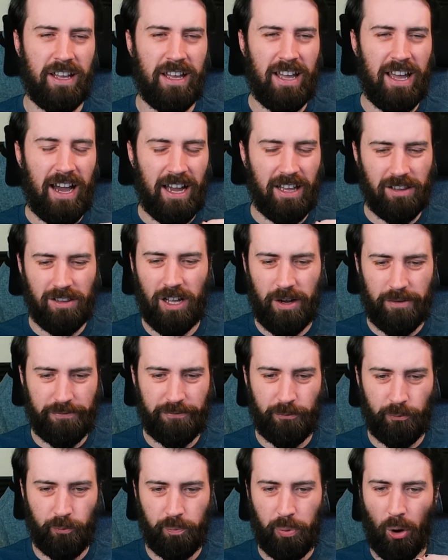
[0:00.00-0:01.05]
I love
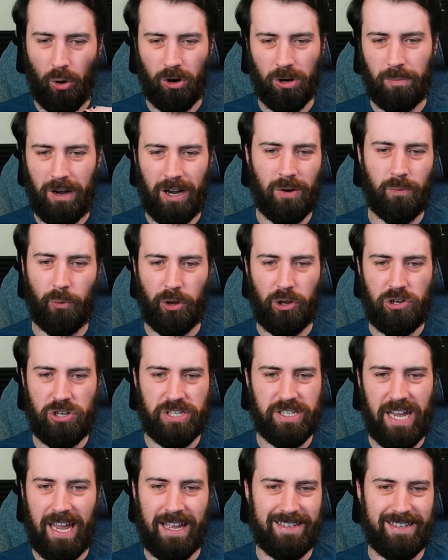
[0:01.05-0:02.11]
Pokemon where you just
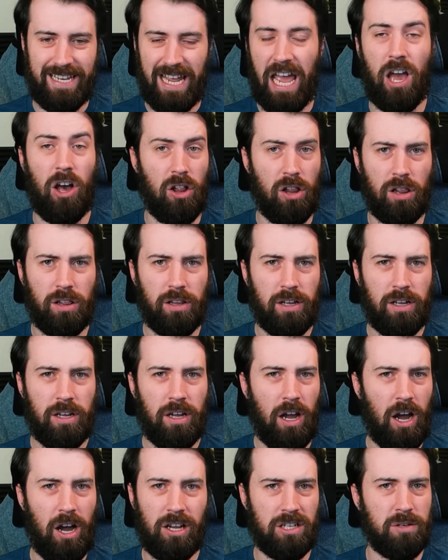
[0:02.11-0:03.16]
can't tell
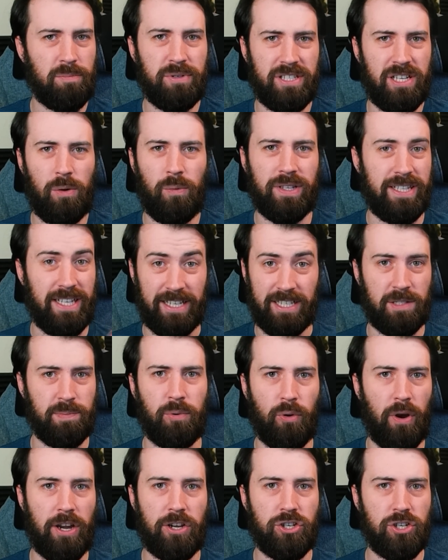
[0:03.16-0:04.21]
100% what the
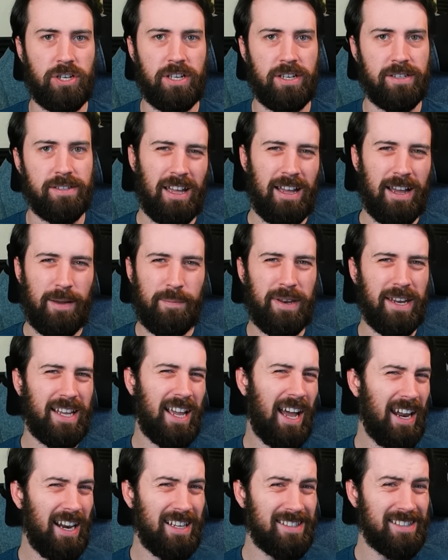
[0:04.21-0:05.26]
inspiration is. I mean, it
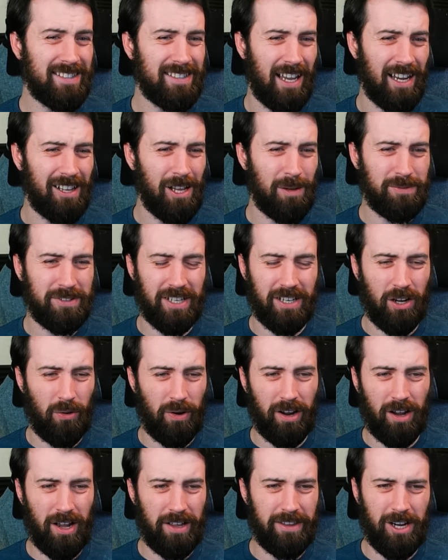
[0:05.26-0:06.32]
kind of has a Cyclops thing
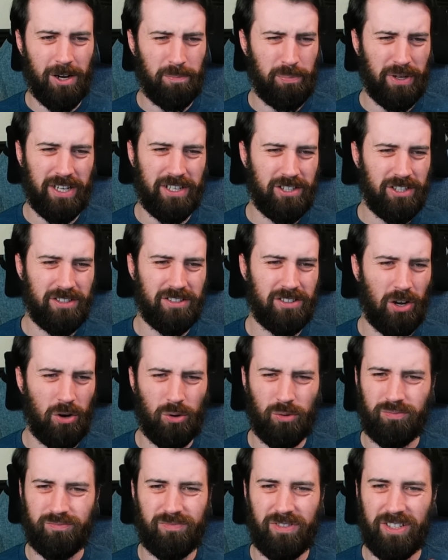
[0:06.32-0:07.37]
going on there, but it's just
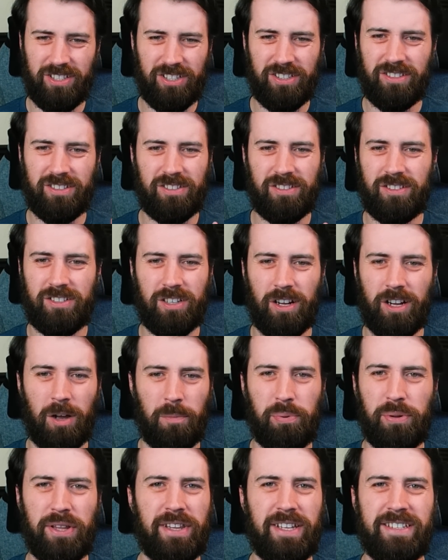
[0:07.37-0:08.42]
a
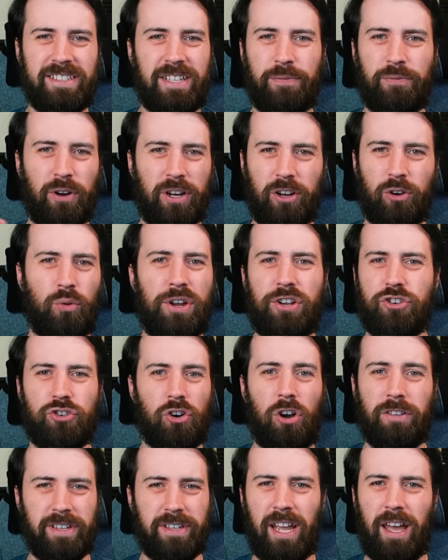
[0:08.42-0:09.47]
completely different creature
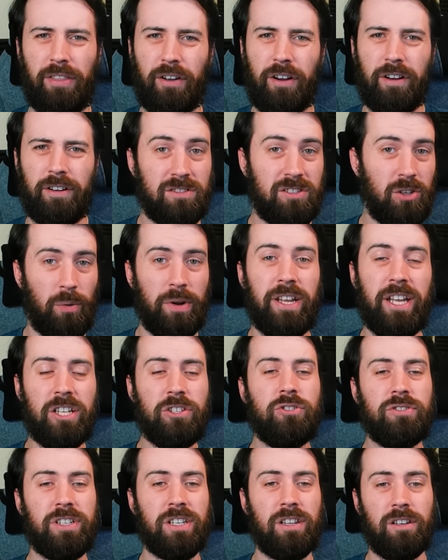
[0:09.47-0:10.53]
altogether. So an
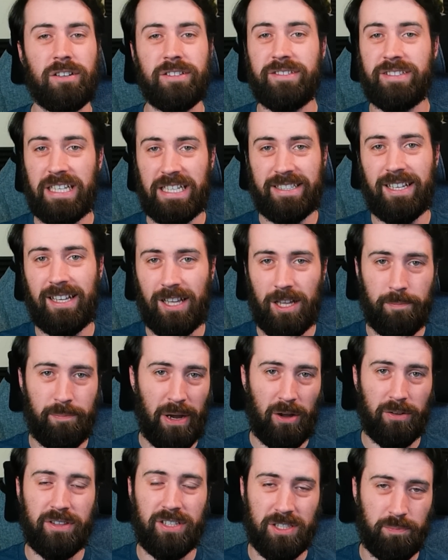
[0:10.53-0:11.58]
interesting little detail
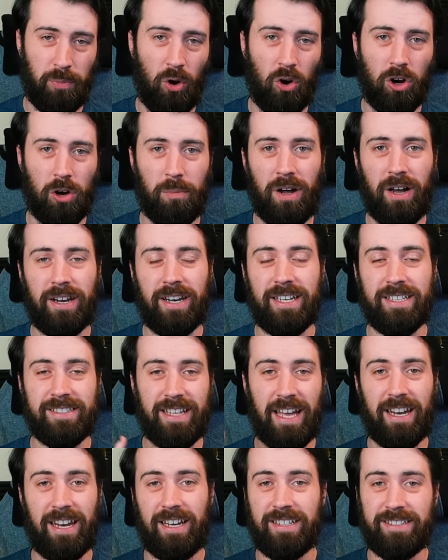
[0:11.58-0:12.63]
about this Pokemon is
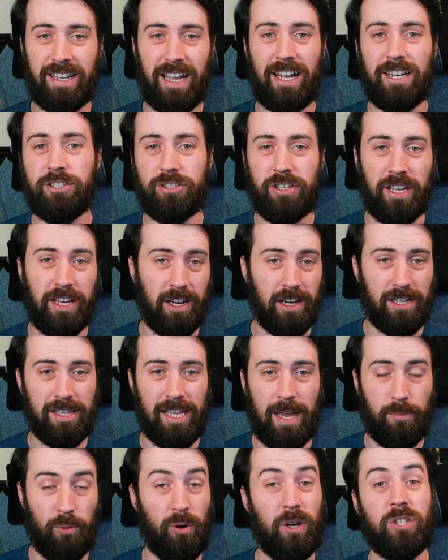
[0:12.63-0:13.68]
that it is actually in
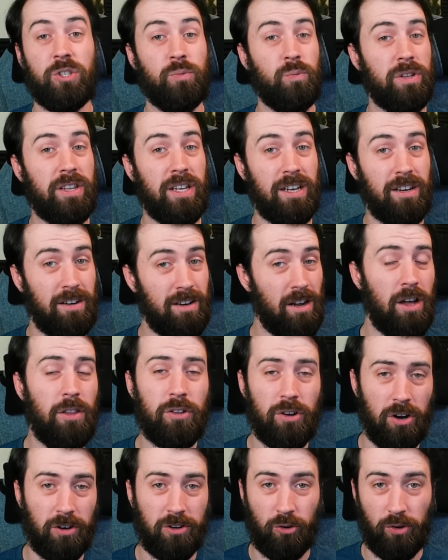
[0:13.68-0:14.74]
collaboration with
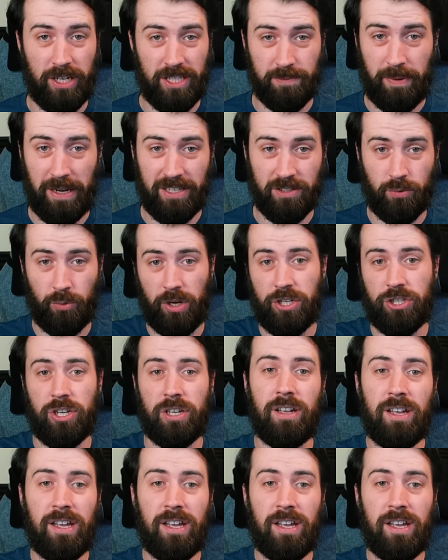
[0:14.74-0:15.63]
another Greece-based region,